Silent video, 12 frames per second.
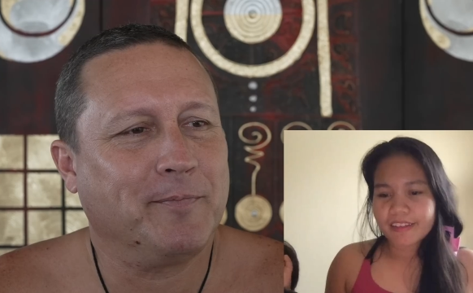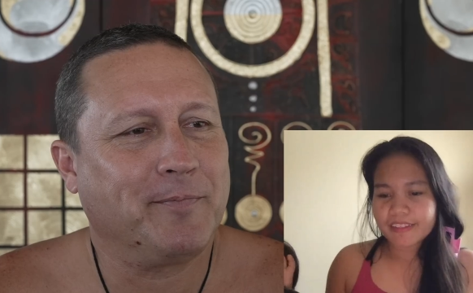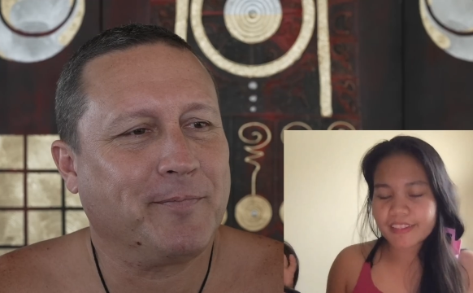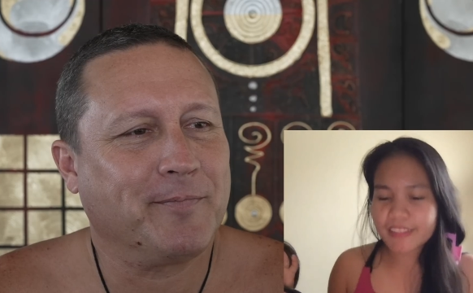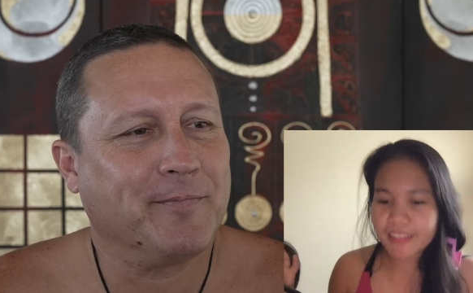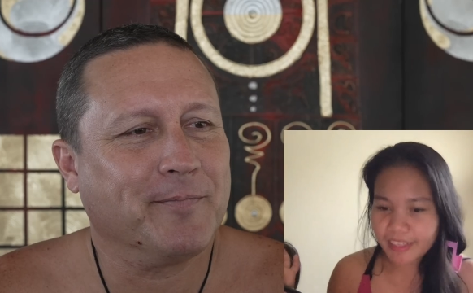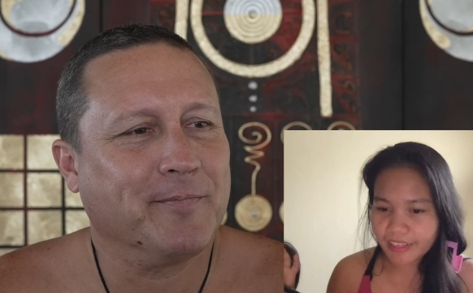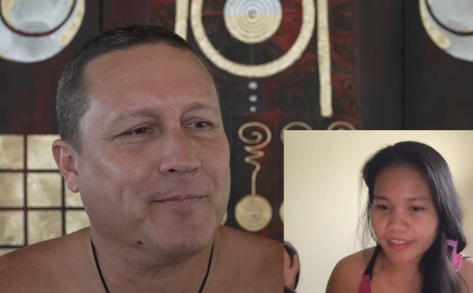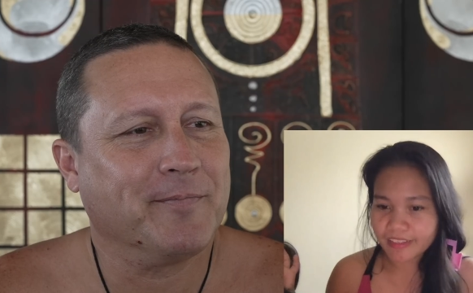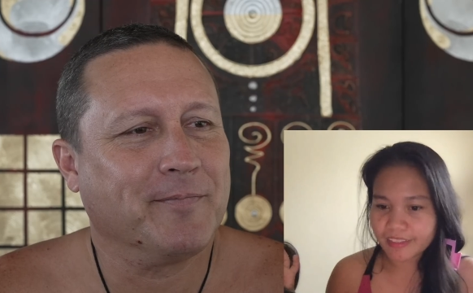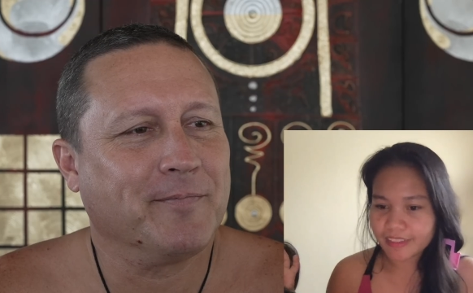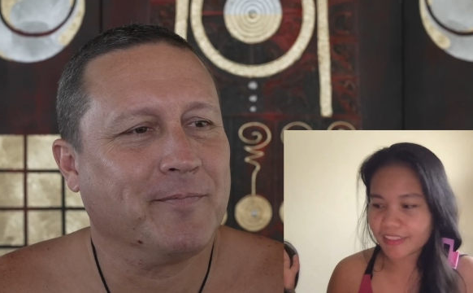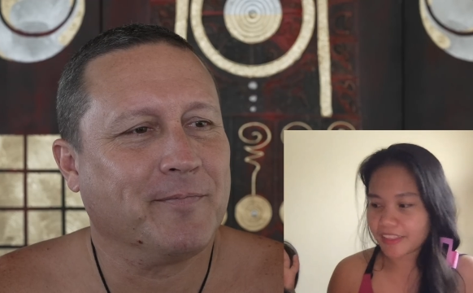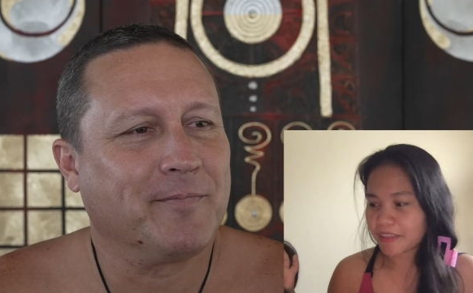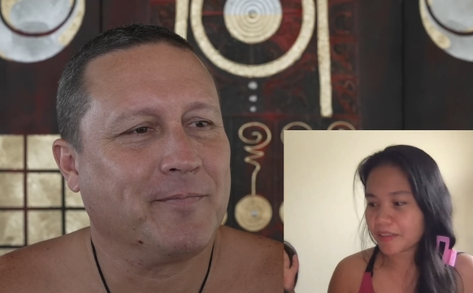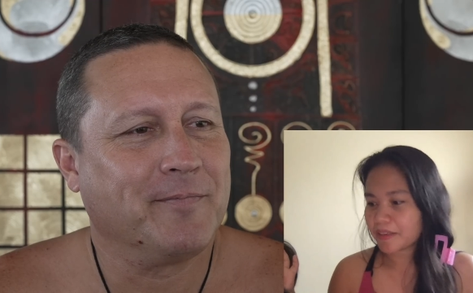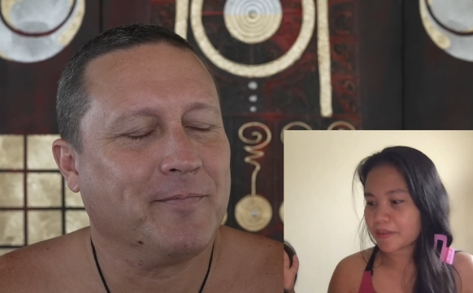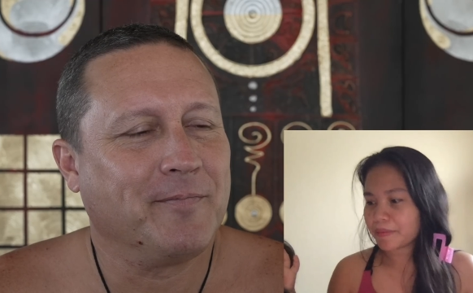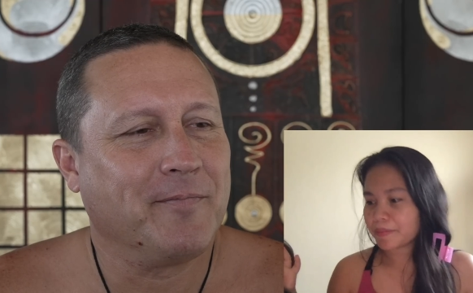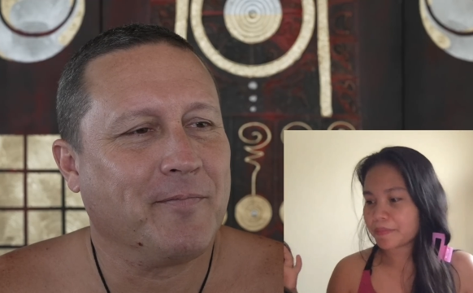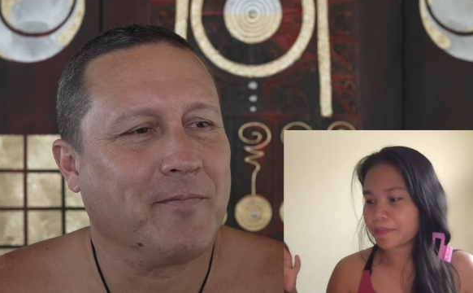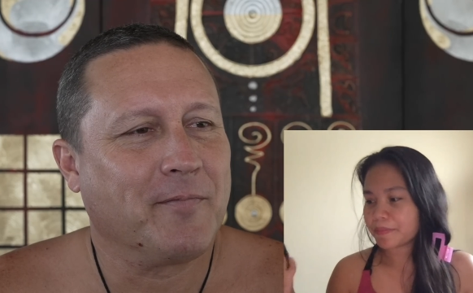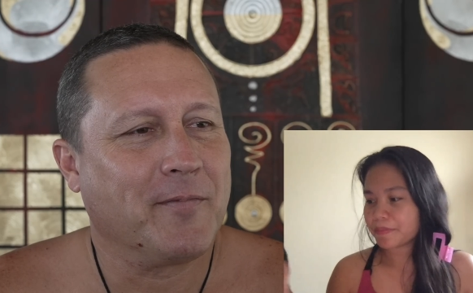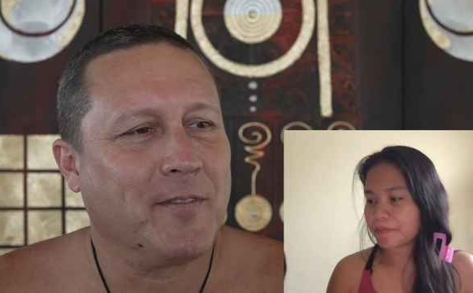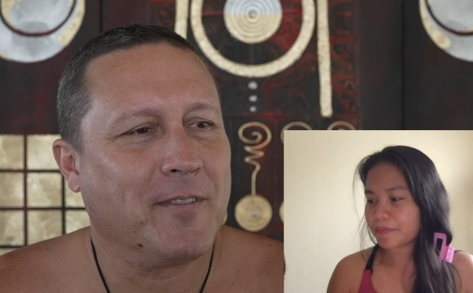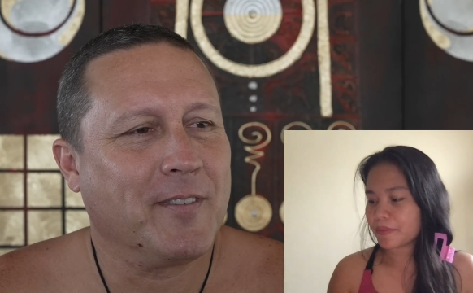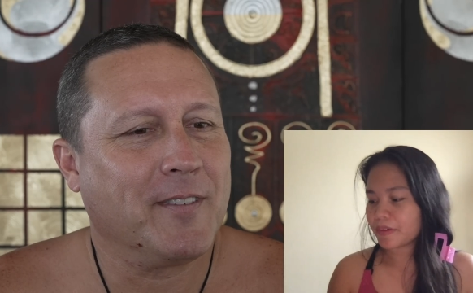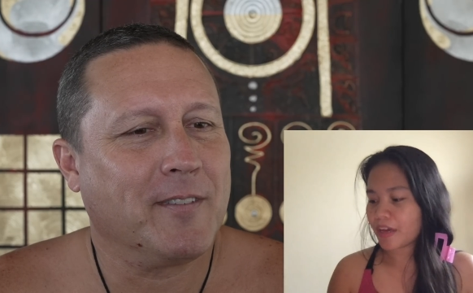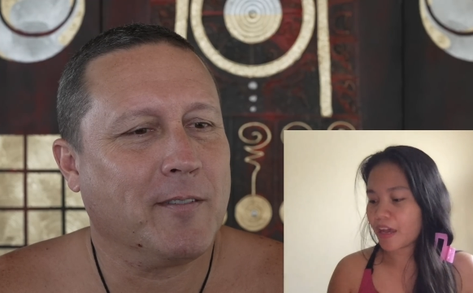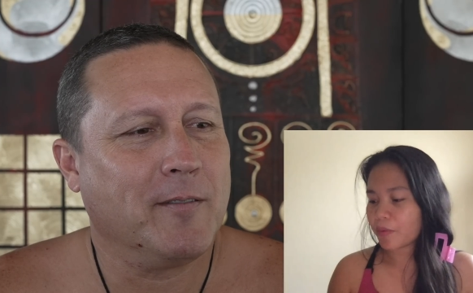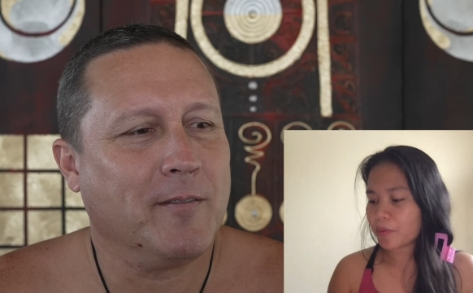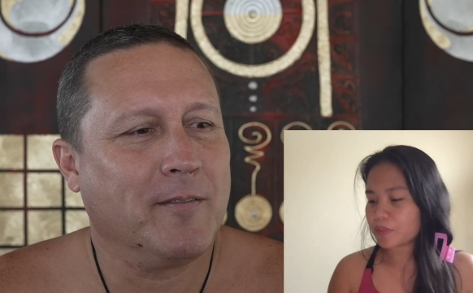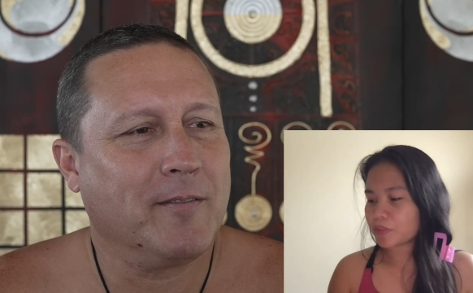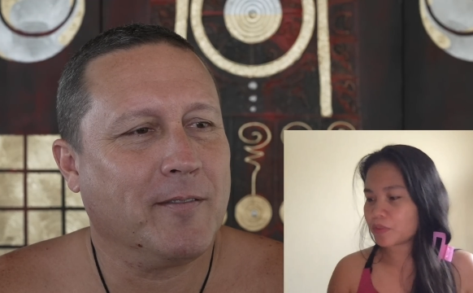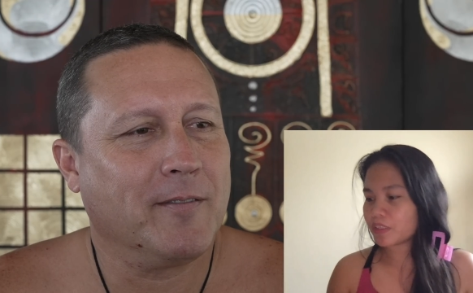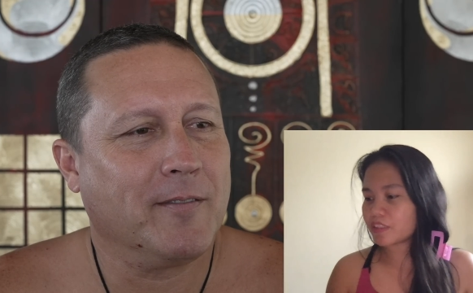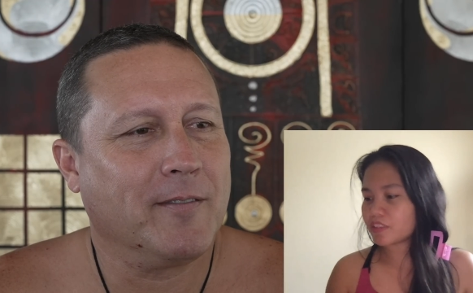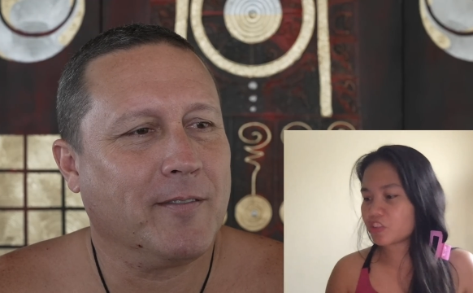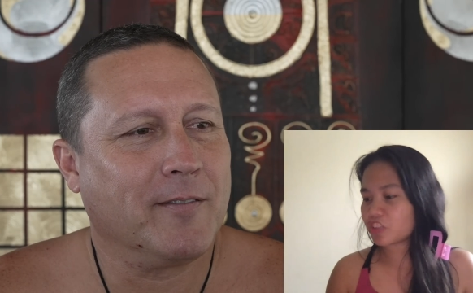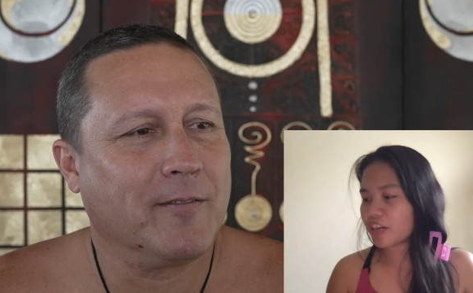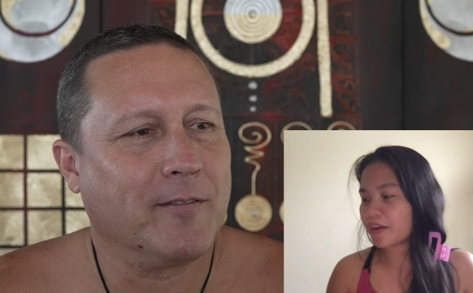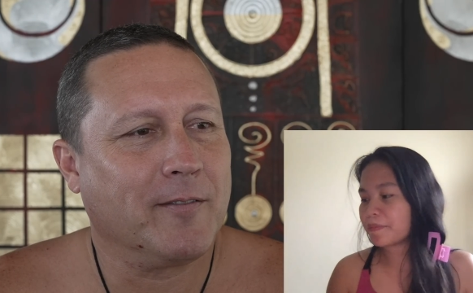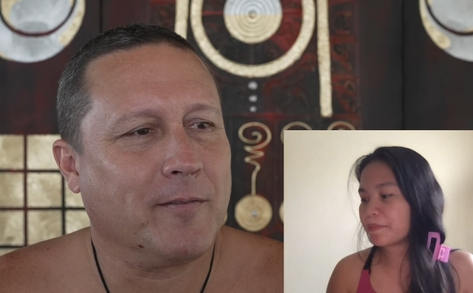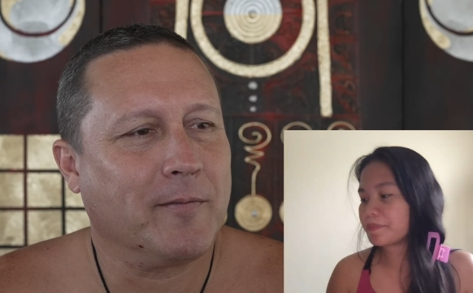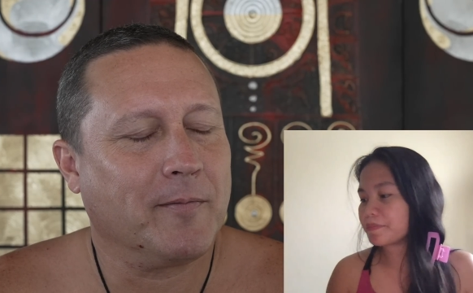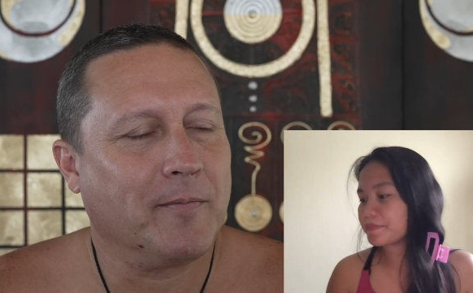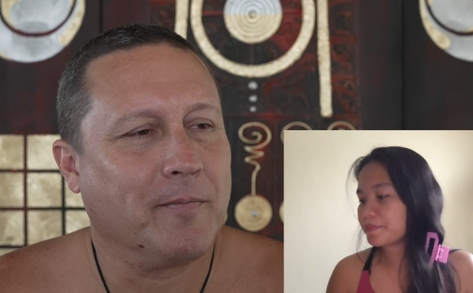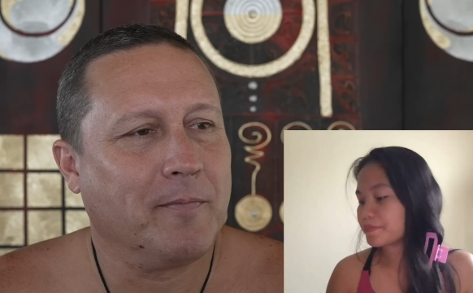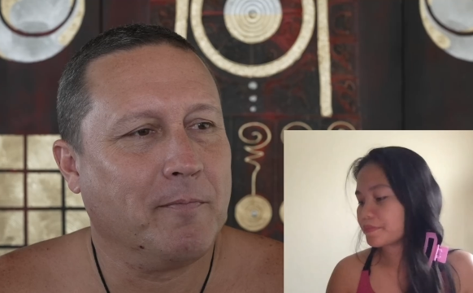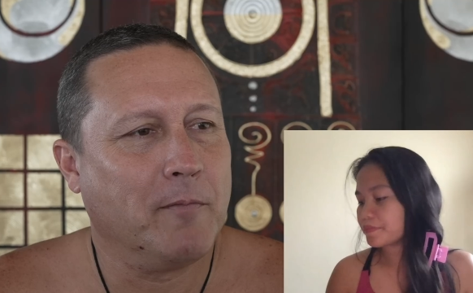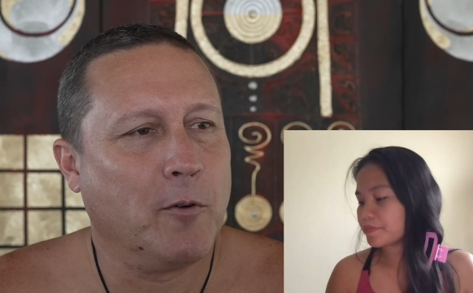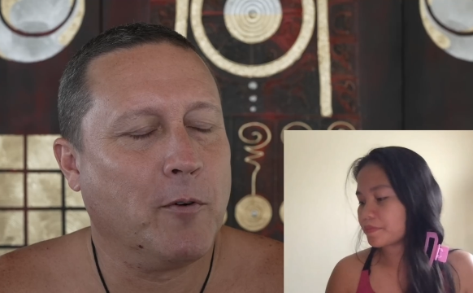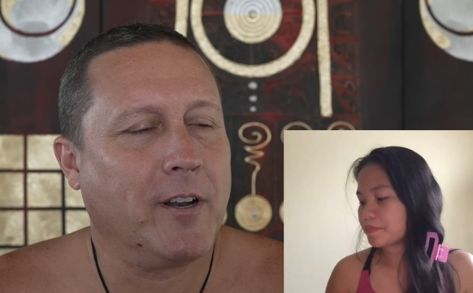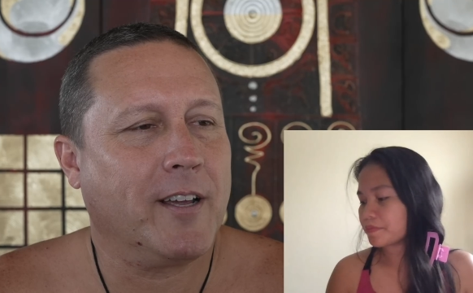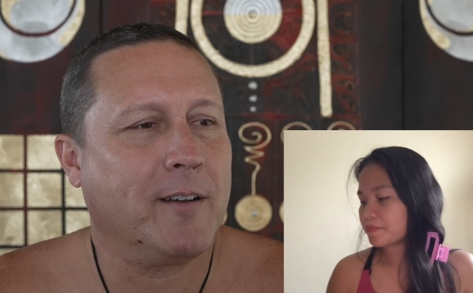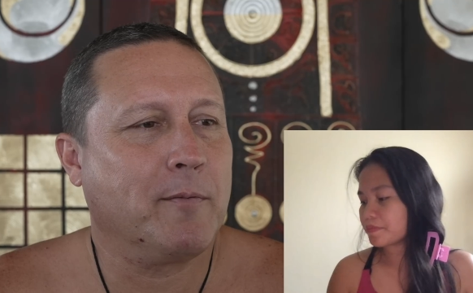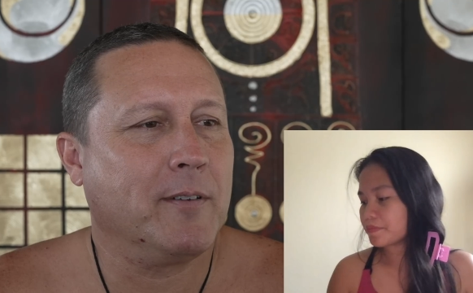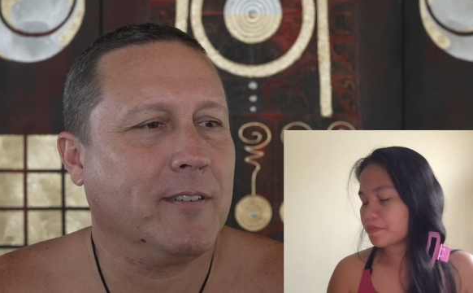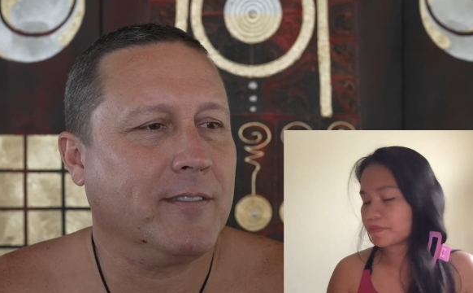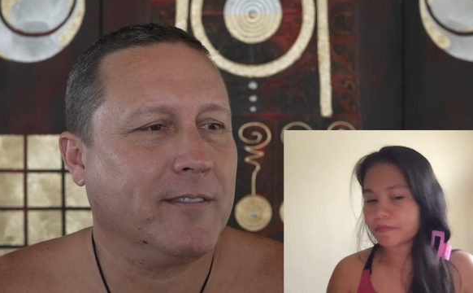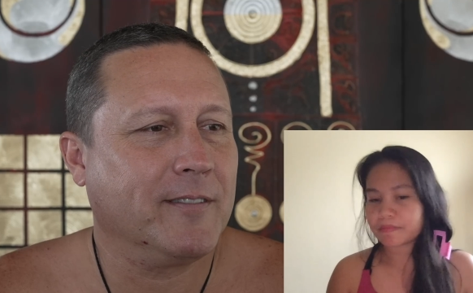Speaker 1: Yes, I want to eat shrimp.
Speaker 2: But what happened?